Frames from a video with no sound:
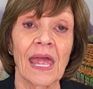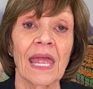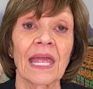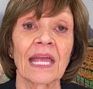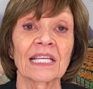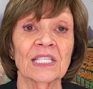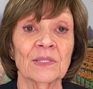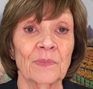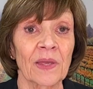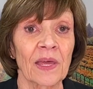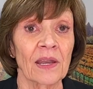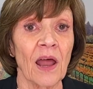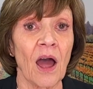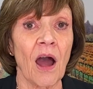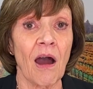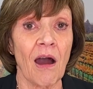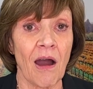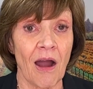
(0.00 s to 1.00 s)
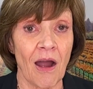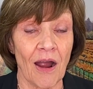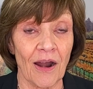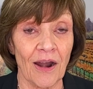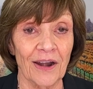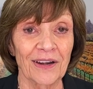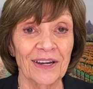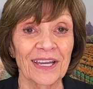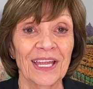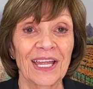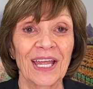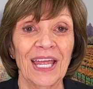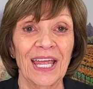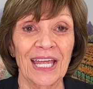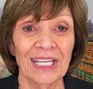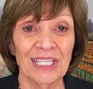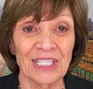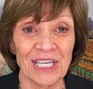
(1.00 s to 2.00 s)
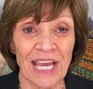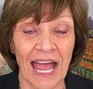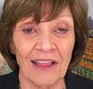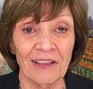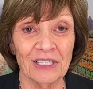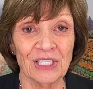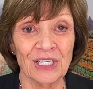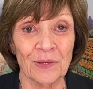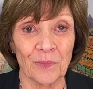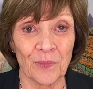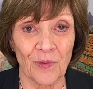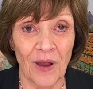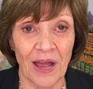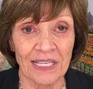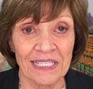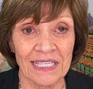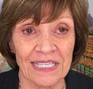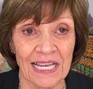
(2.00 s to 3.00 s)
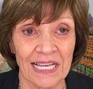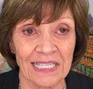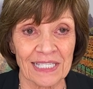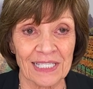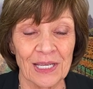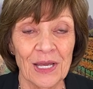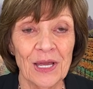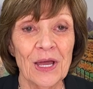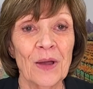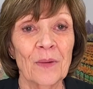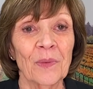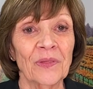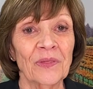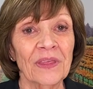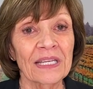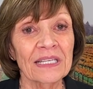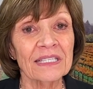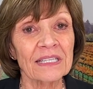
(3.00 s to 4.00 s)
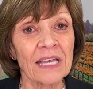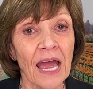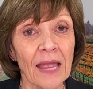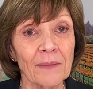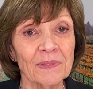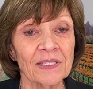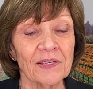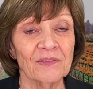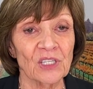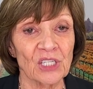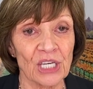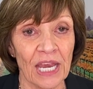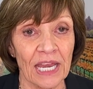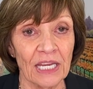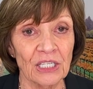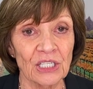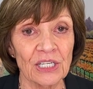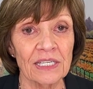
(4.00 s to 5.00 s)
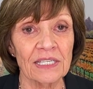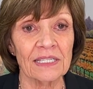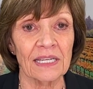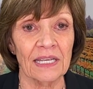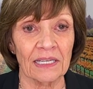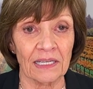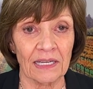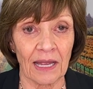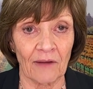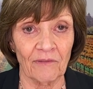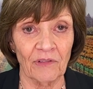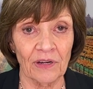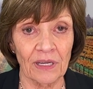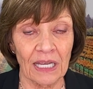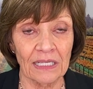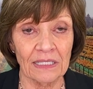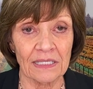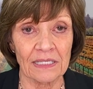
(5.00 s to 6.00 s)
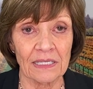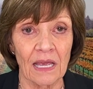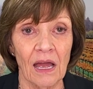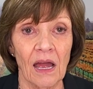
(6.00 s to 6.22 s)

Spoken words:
It's been a hard and challenging process, but these types of changes in governance